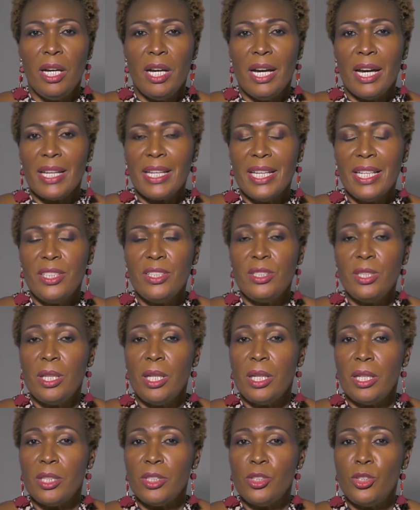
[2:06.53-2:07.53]

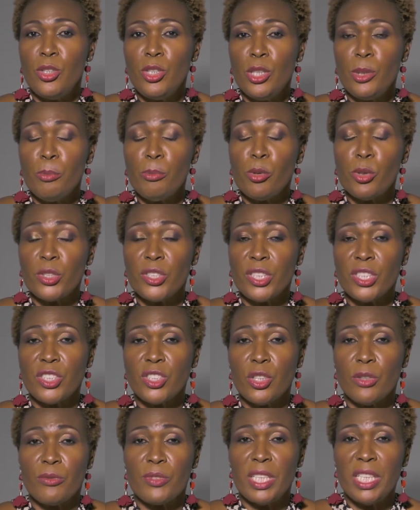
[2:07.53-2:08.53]
Again, during the process
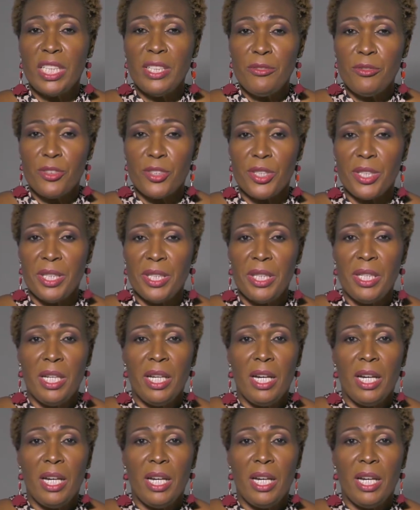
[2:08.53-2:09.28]
of delivery,